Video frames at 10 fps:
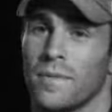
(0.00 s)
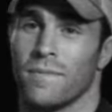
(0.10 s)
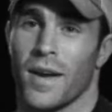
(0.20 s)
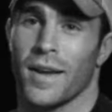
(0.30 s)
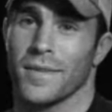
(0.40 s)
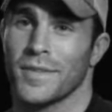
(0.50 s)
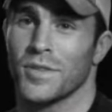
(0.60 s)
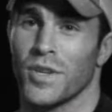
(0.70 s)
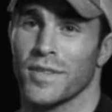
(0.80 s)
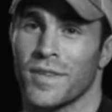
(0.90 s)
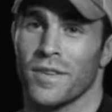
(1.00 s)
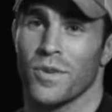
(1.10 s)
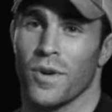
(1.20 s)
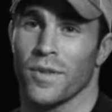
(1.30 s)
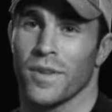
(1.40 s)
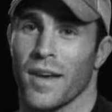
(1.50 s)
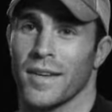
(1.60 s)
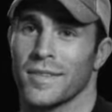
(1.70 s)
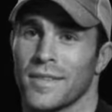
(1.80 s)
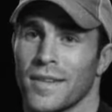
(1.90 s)
would highly suggest that to all the
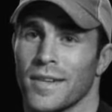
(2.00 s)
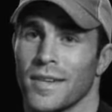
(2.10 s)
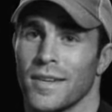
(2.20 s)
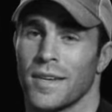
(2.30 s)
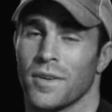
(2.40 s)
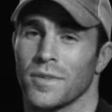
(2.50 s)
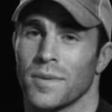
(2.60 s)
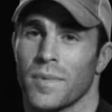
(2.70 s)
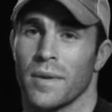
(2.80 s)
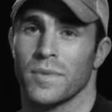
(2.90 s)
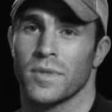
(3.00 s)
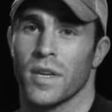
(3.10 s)
guys. And also sometimes it's